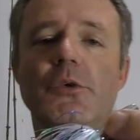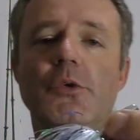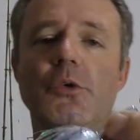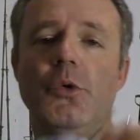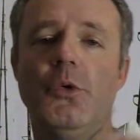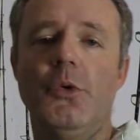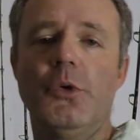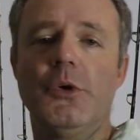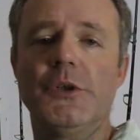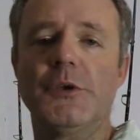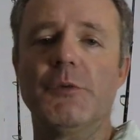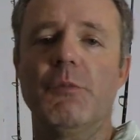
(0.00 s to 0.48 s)

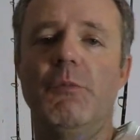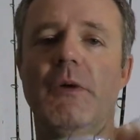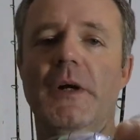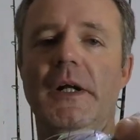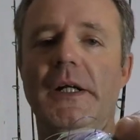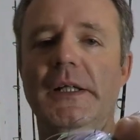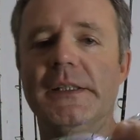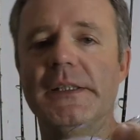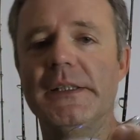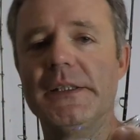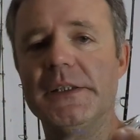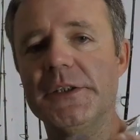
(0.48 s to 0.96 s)
lures when
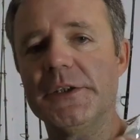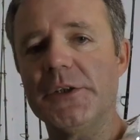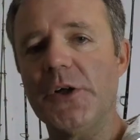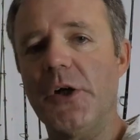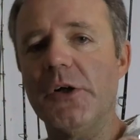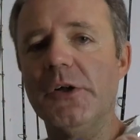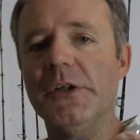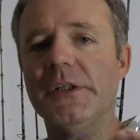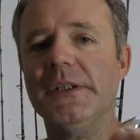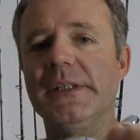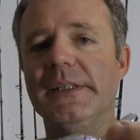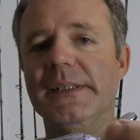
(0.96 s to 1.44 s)
I
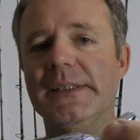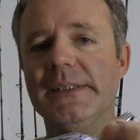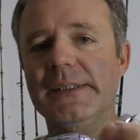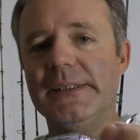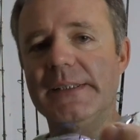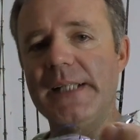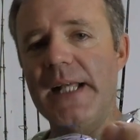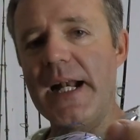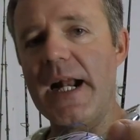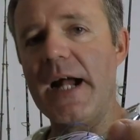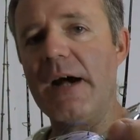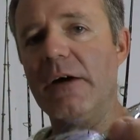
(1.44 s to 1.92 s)
start to
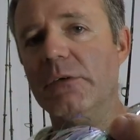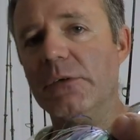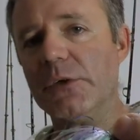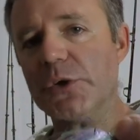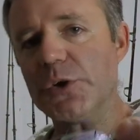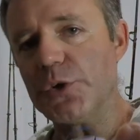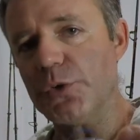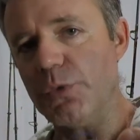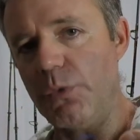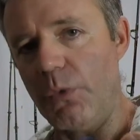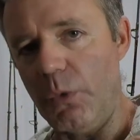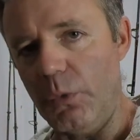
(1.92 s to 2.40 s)
set out
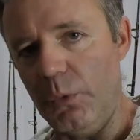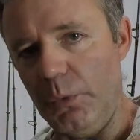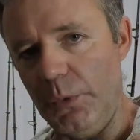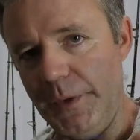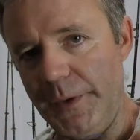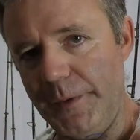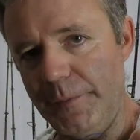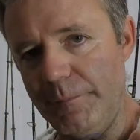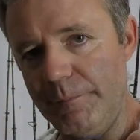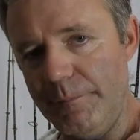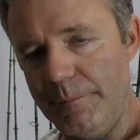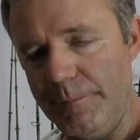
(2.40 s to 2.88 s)

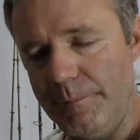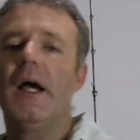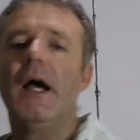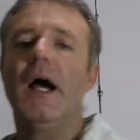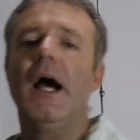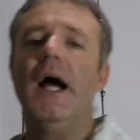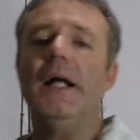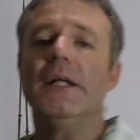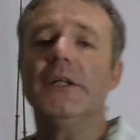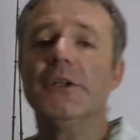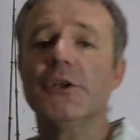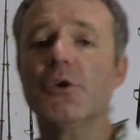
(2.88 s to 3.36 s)
trolling.
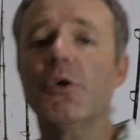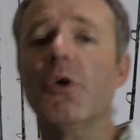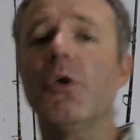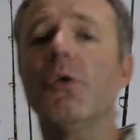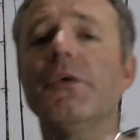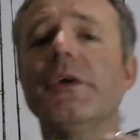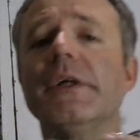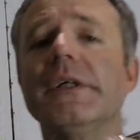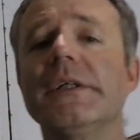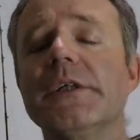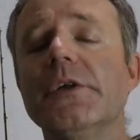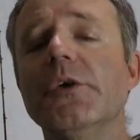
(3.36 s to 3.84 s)

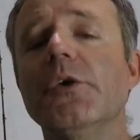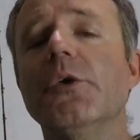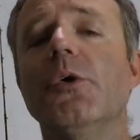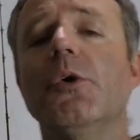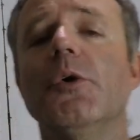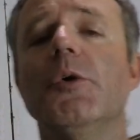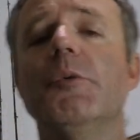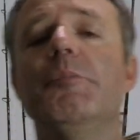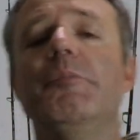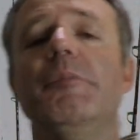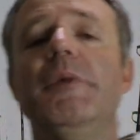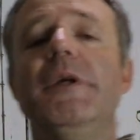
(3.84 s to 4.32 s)
Troll this
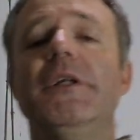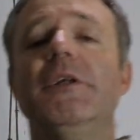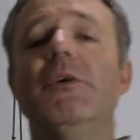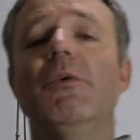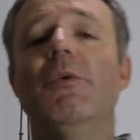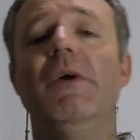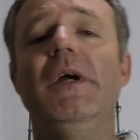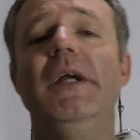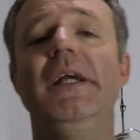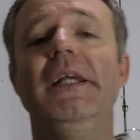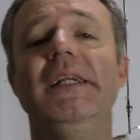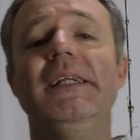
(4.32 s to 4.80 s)
lure
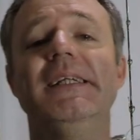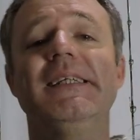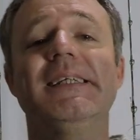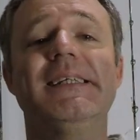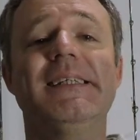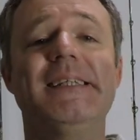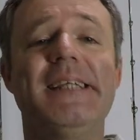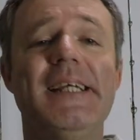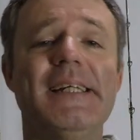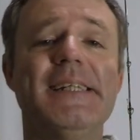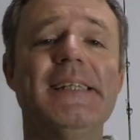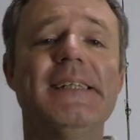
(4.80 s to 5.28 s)
between
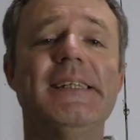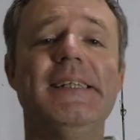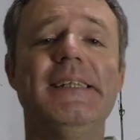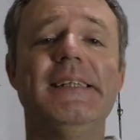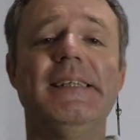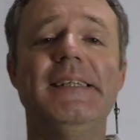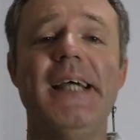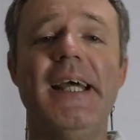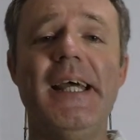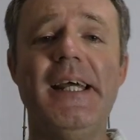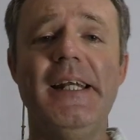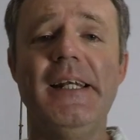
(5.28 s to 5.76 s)
6
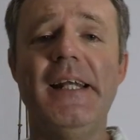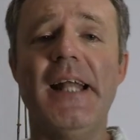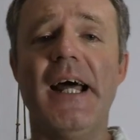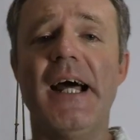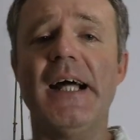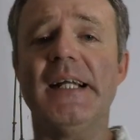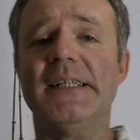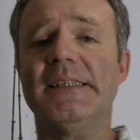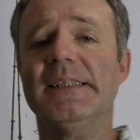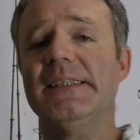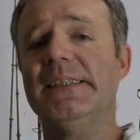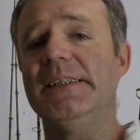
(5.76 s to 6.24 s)
and 10
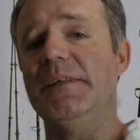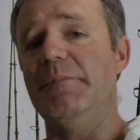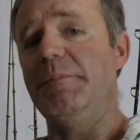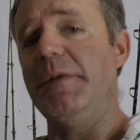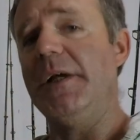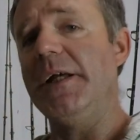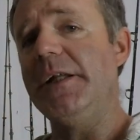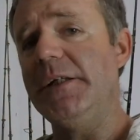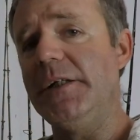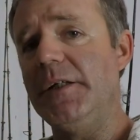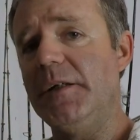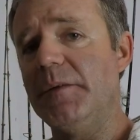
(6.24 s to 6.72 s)
knots,
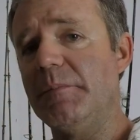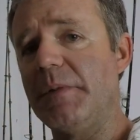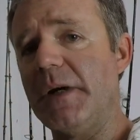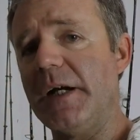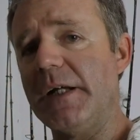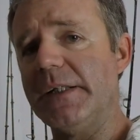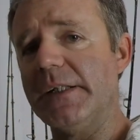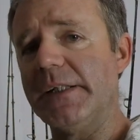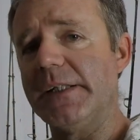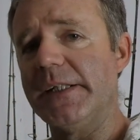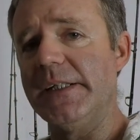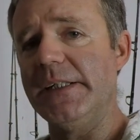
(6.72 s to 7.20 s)
depending
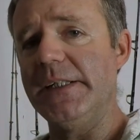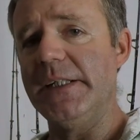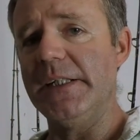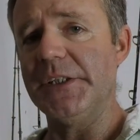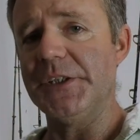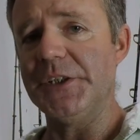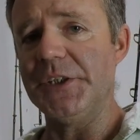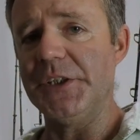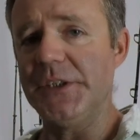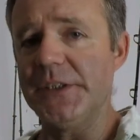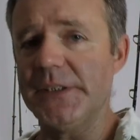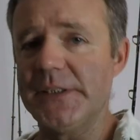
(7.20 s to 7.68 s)
upon the
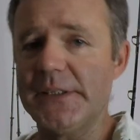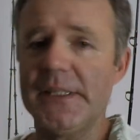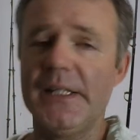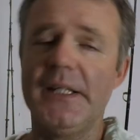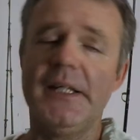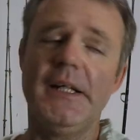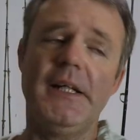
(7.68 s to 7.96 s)
conditions.